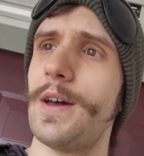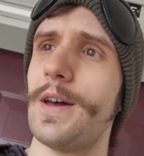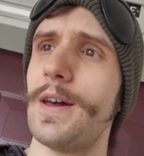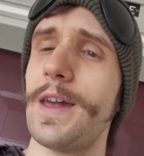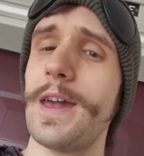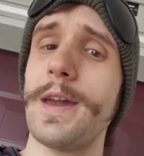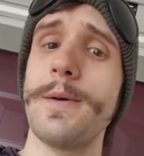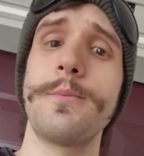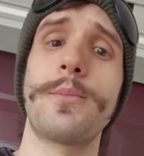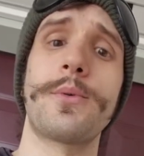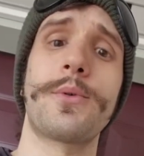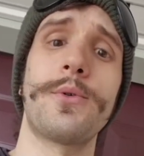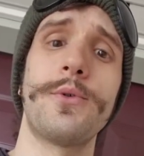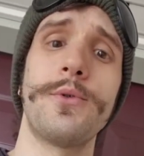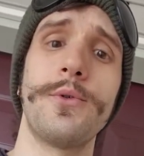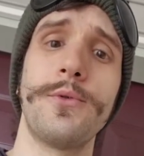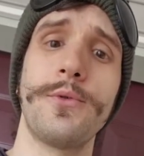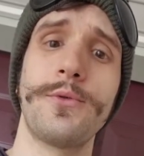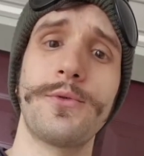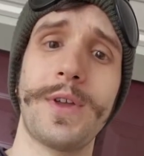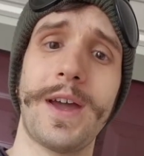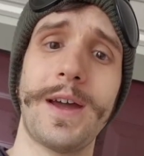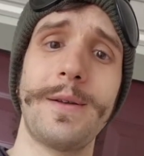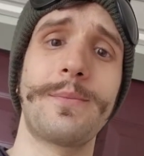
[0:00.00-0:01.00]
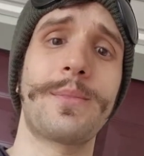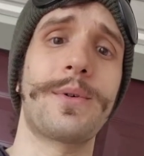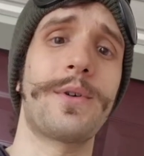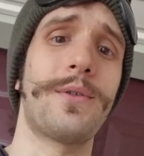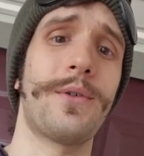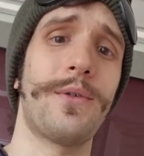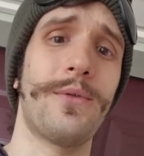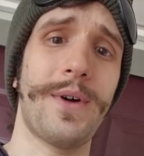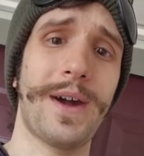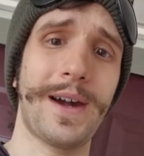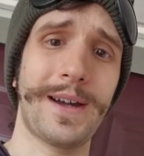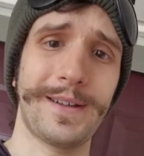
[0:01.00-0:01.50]
improved and
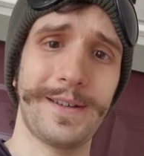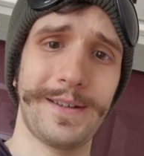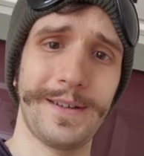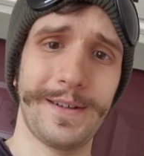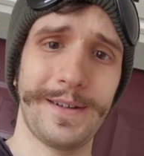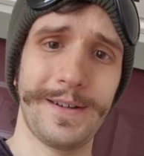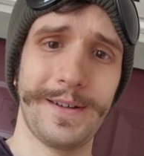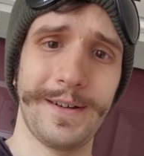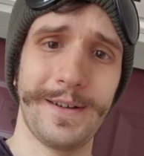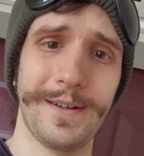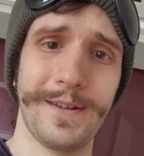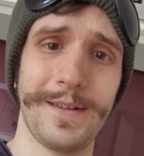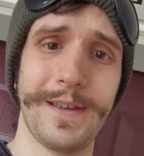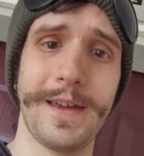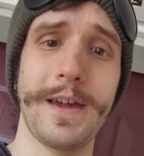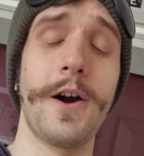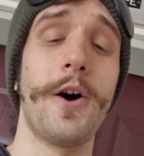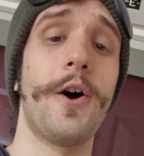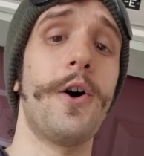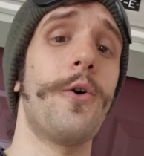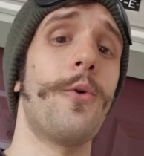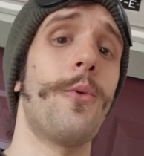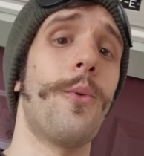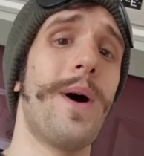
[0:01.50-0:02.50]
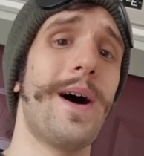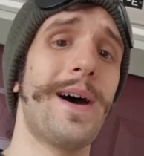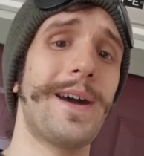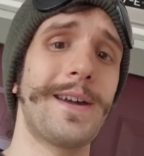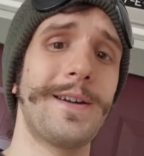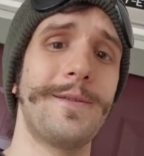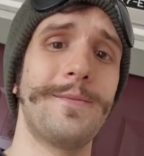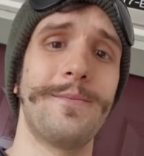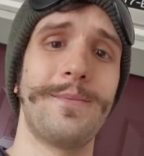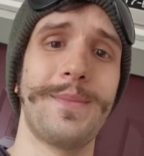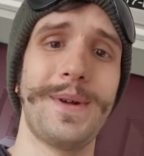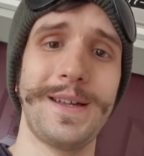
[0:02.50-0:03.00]
perfected the
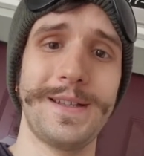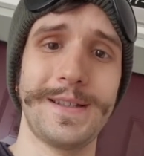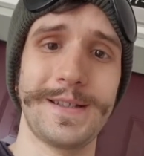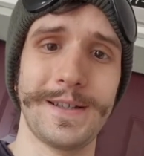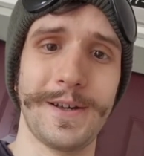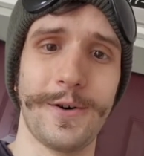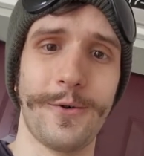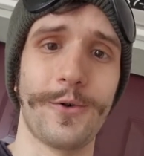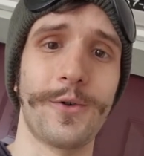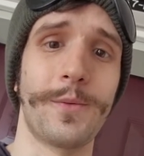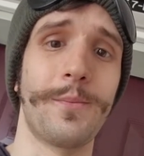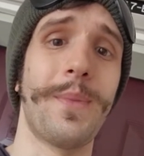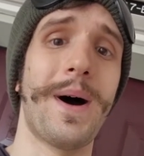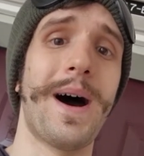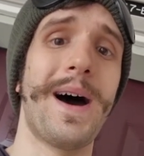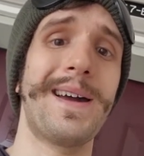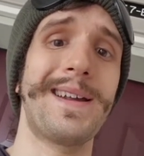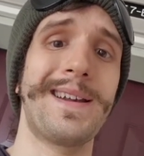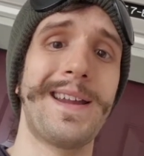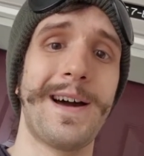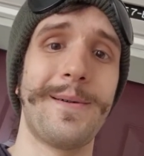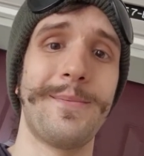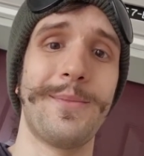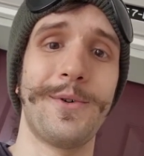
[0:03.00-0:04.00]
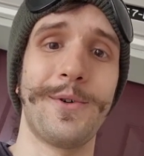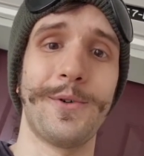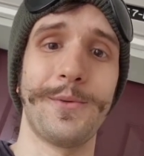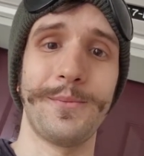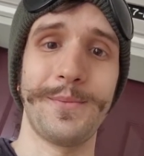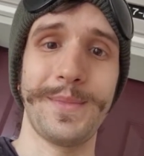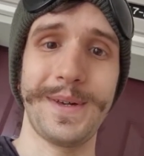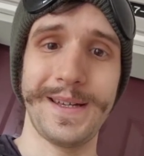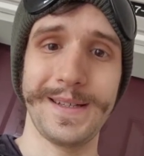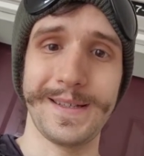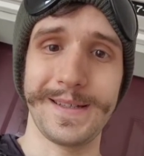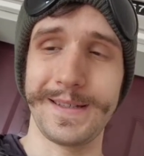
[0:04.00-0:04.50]
Hawaiian pizza or pineapple
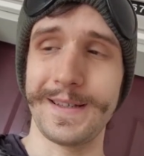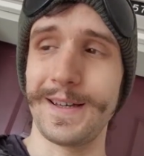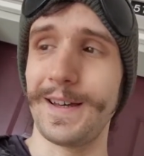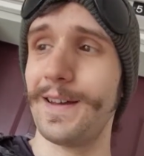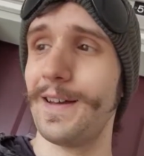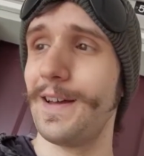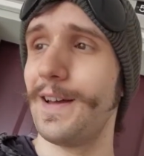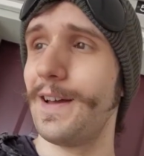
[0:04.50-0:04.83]
pizza.